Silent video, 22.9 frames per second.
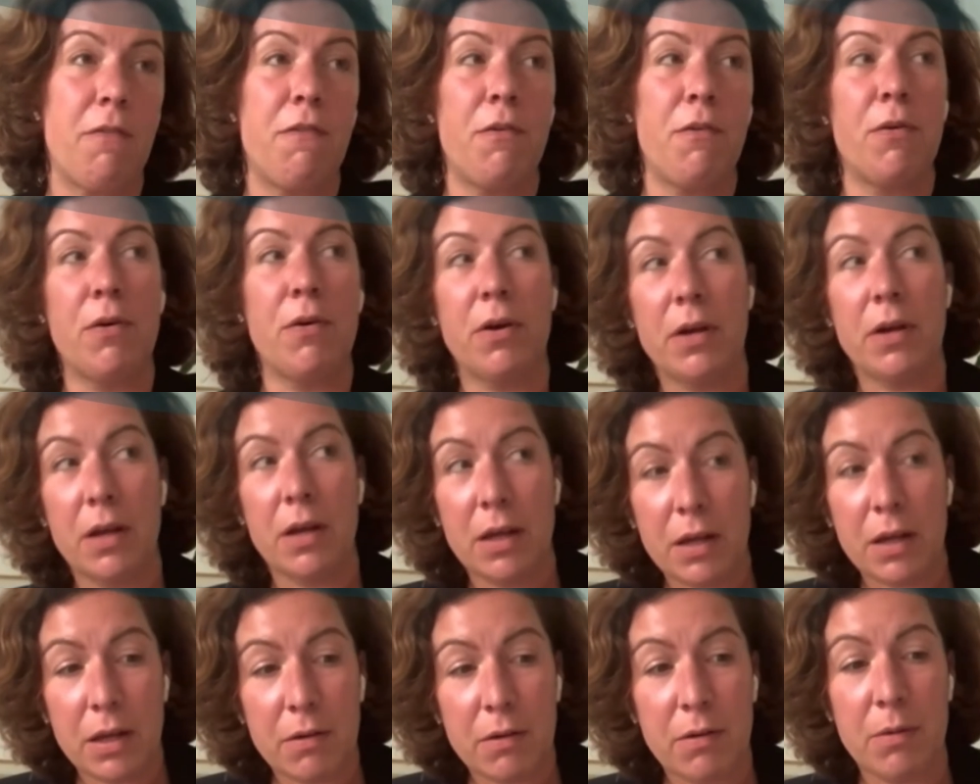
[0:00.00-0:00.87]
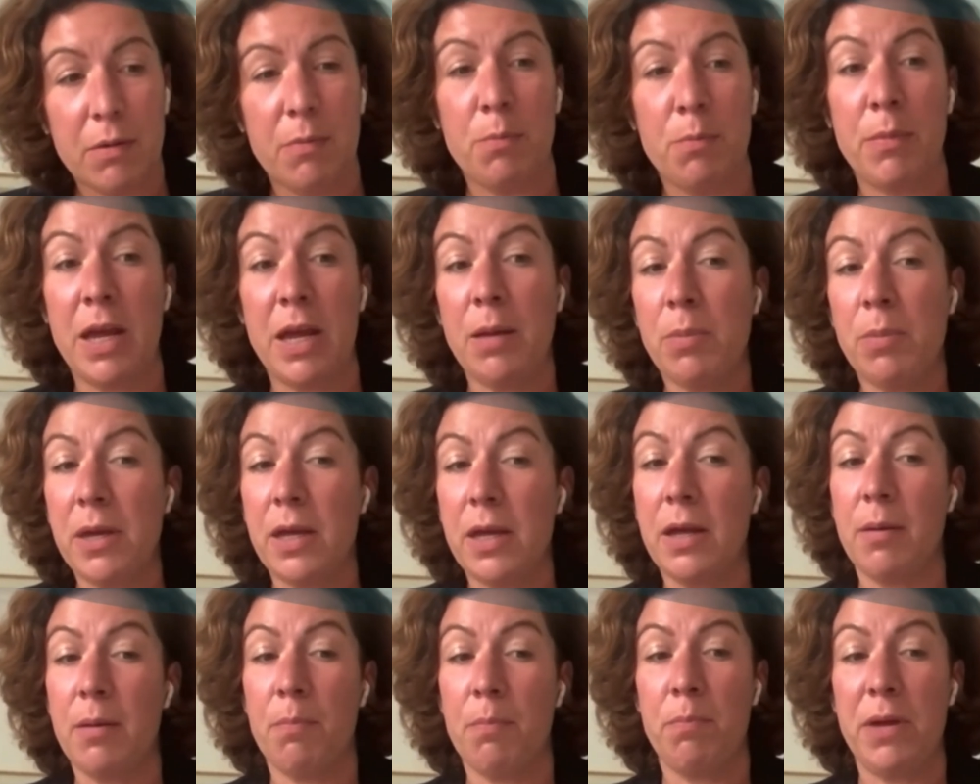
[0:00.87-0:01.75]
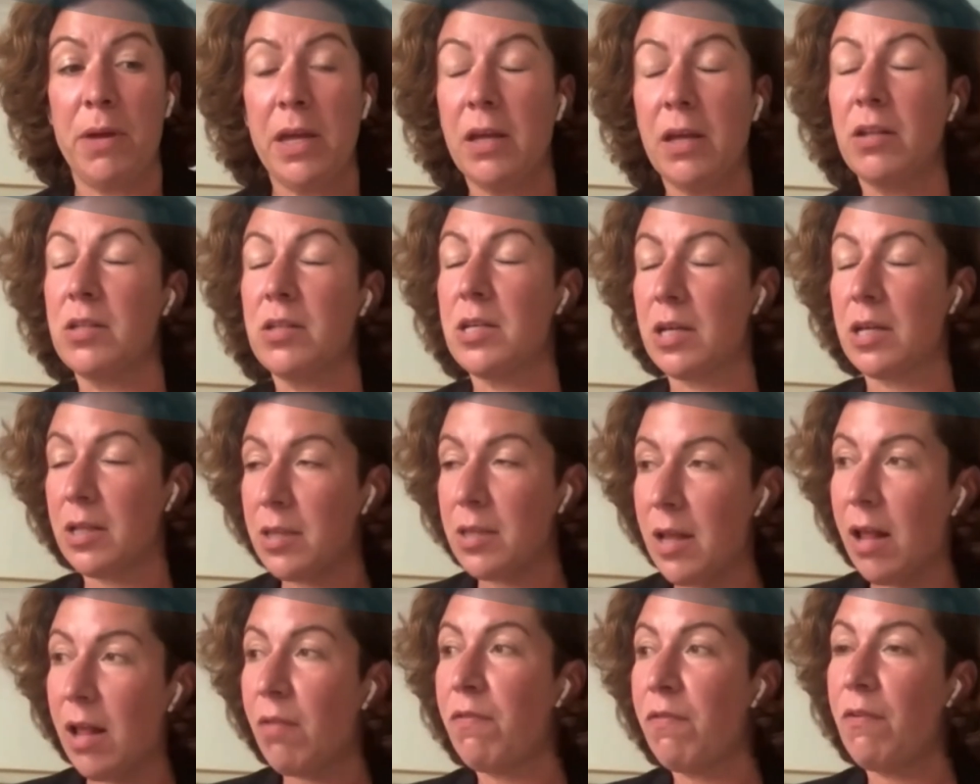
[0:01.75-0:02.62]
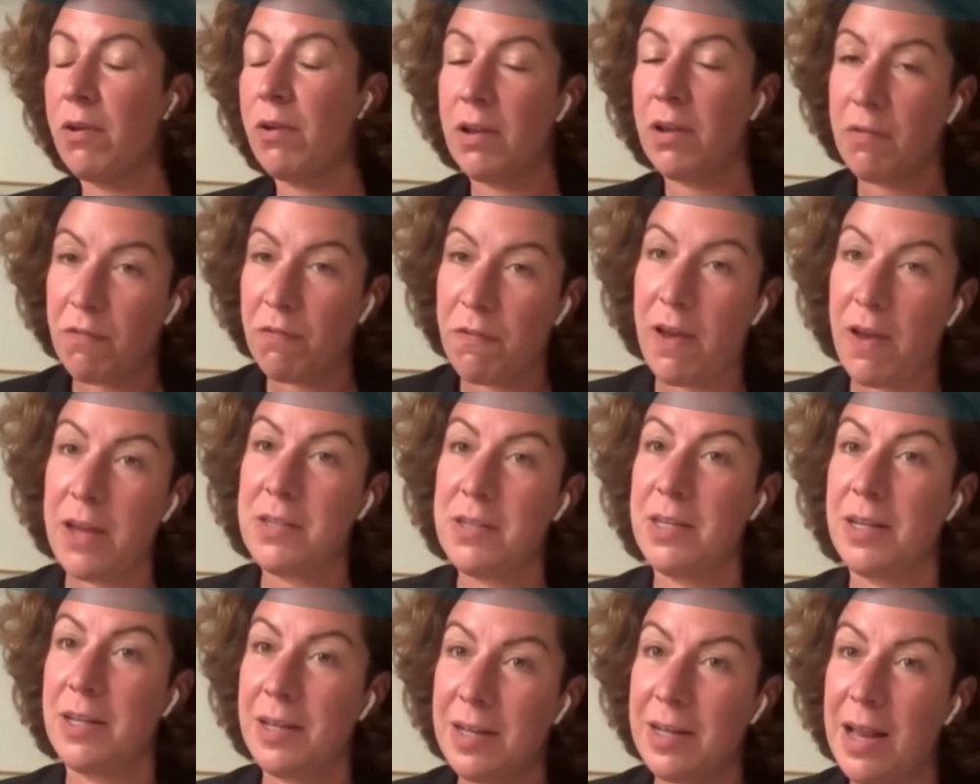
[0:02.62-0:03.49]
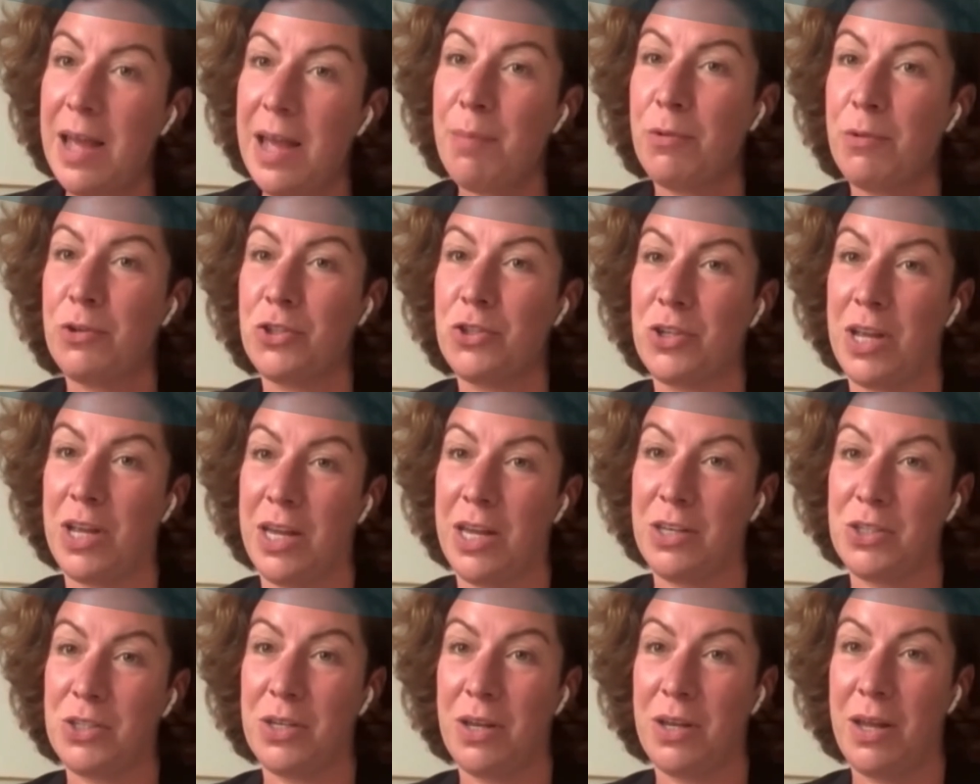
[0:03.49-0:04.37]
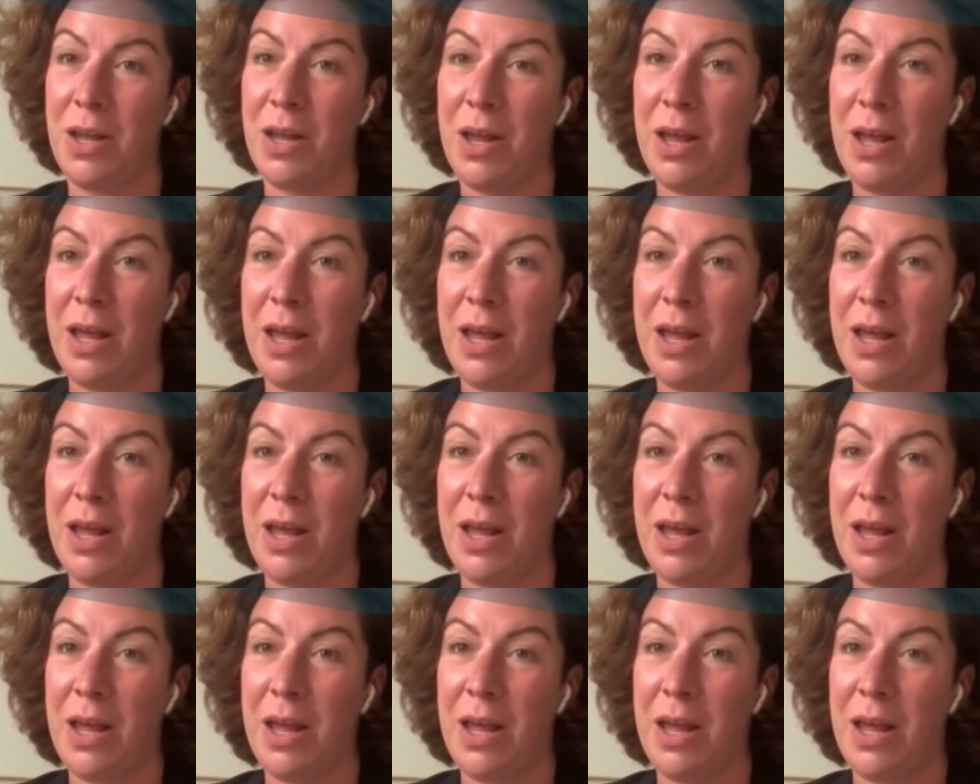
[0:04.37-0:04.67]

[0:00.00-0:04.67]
for maybe being successful in fighting climate change.